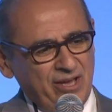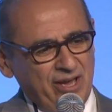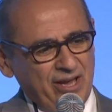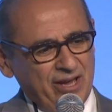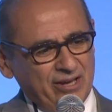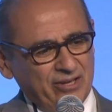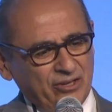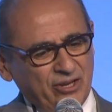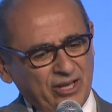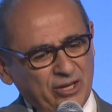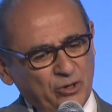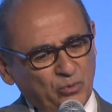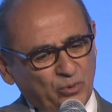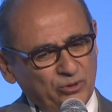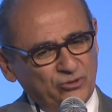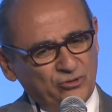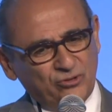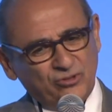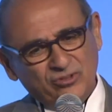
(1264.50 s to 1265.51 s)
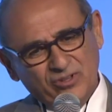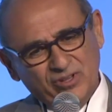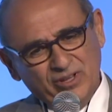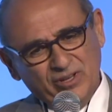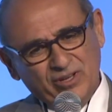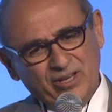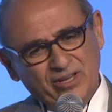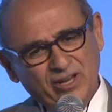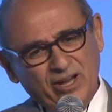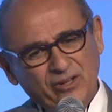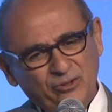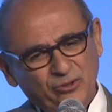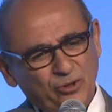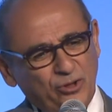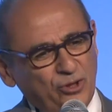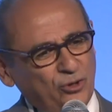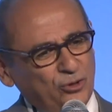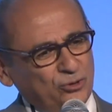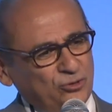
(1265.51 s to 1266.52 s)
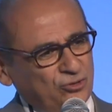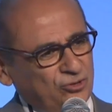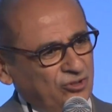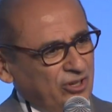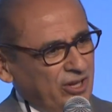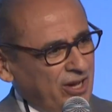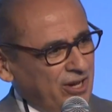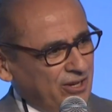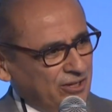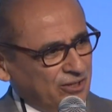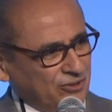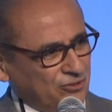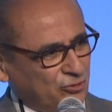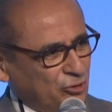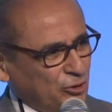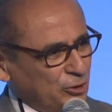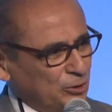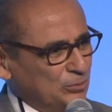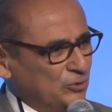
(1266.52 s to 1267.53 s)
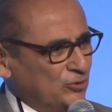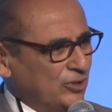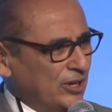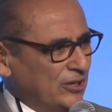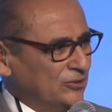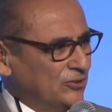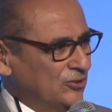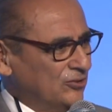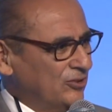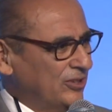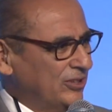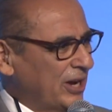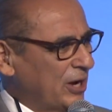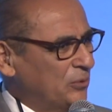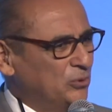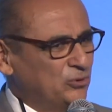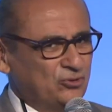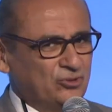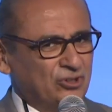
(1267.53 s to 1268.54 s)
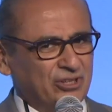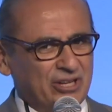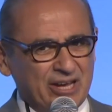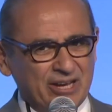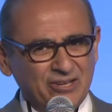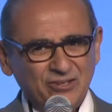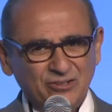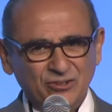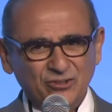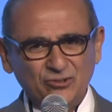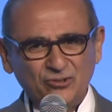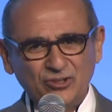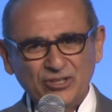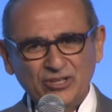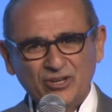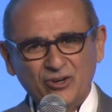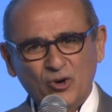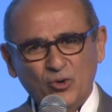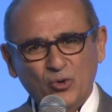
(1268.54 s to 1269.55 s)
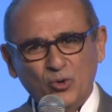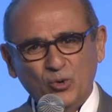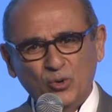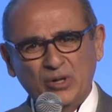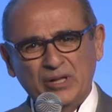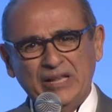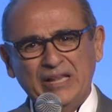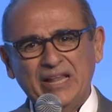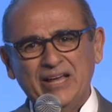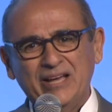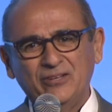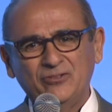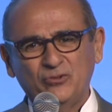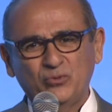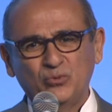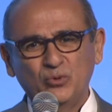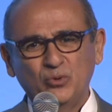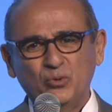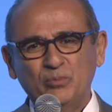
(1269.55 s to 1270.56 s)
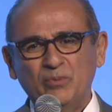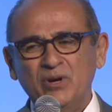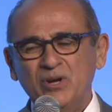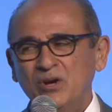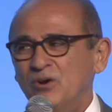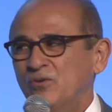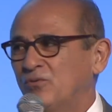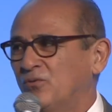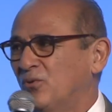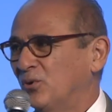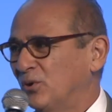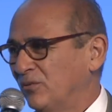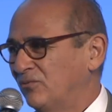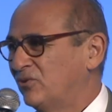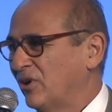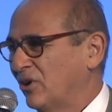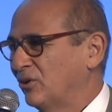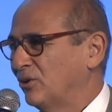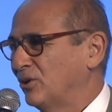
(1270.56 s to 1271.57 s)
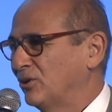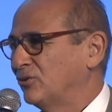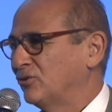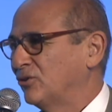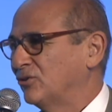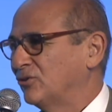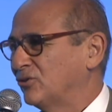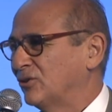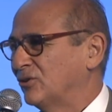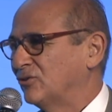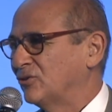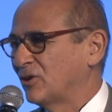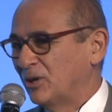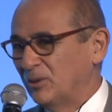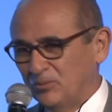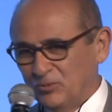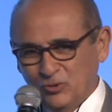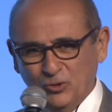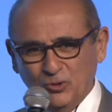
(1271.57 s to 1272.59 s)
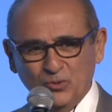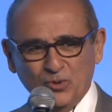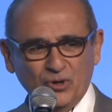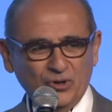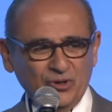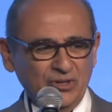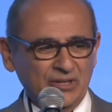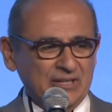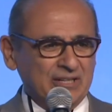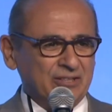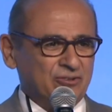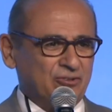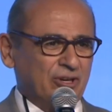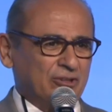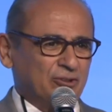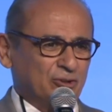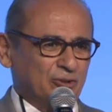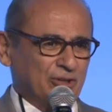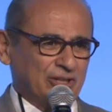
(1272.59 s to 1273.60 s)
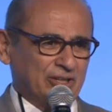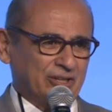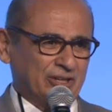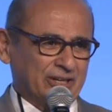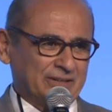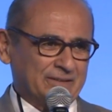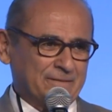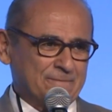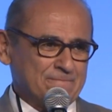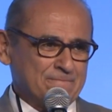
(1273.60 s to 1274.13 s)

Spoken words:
And it was under those circumstances that I was delighted to see a whole classroom full of dental assistants come to our dental clinic.